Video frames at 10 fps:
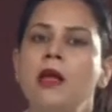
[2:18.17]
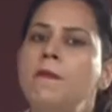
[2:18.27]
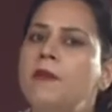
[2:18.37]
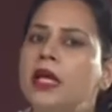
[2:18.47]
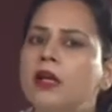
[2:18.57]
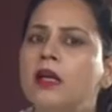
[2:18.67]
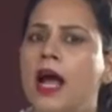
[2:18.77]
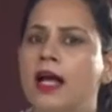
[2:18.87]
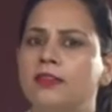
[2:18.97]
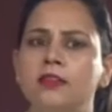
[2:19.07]
Mirror
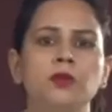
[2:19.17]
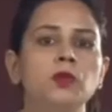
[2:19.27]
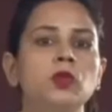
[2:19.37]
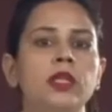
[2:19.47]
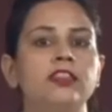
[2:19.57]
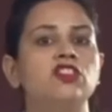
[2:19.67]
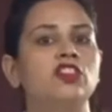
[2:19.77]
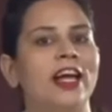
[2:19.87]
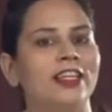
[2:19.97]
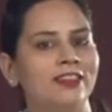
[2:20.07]
has a smooth and
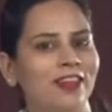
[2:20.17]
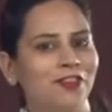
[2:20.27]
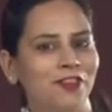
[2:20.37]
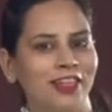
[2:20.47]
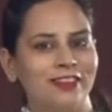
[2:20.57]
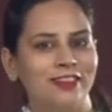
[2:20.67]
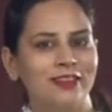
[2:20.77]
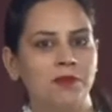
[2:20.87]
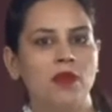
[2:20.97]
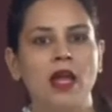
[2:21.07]
shiny surface
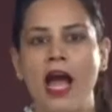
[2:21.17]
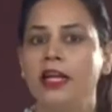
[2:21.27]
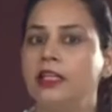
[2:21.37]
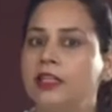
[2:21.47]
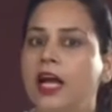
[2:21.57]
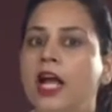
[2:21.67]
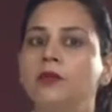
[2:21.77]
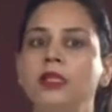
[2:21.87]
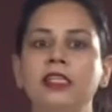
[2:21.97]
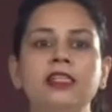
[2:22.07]
and it can
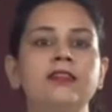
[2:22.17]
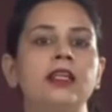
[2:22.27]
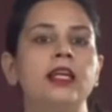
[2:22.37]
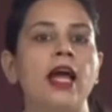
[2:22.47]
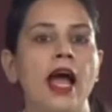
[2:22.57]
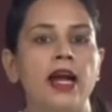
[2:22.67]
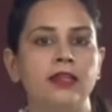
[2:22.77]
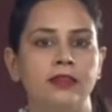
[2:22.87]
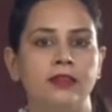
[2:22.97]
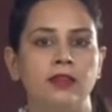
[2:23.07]
be easily
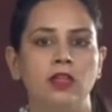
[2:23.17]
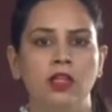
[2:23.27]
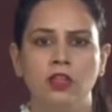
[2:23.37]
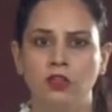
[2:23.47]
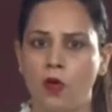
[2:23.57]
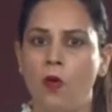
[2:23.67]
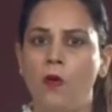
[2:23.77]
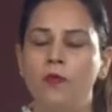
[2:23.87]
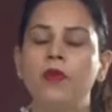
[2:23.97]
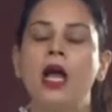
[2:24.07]
handled.
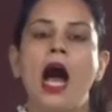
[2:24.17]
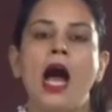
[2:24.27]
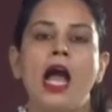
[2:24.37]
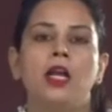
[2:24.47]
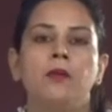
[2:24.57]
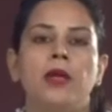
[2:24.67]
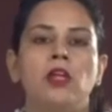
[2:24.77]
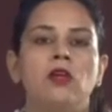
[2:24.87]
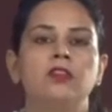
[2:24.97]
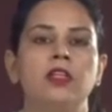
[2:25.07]
So, I'll be
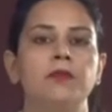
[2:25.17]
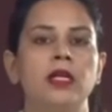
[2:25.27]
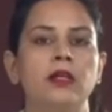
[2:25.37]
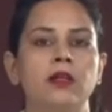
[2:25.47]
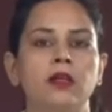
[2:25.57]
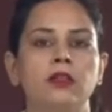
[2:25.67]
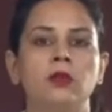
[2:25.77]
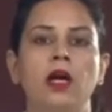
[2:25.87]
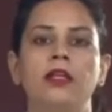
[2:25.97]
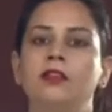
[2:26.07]
using mirror
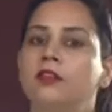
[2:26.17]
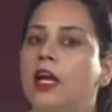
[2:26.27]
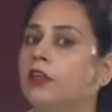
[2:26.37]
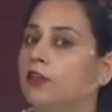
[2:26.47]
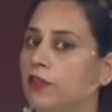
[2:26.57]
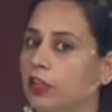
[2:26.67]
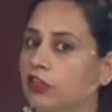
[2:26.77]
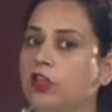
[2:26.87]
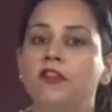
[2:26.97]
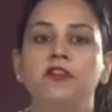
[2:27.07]
to understand
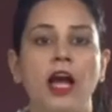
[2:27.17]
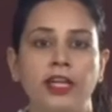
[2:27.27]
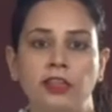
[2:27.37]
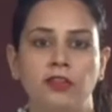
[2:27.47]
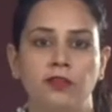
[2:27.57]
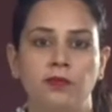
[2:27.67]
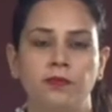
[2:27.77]
reflection of light.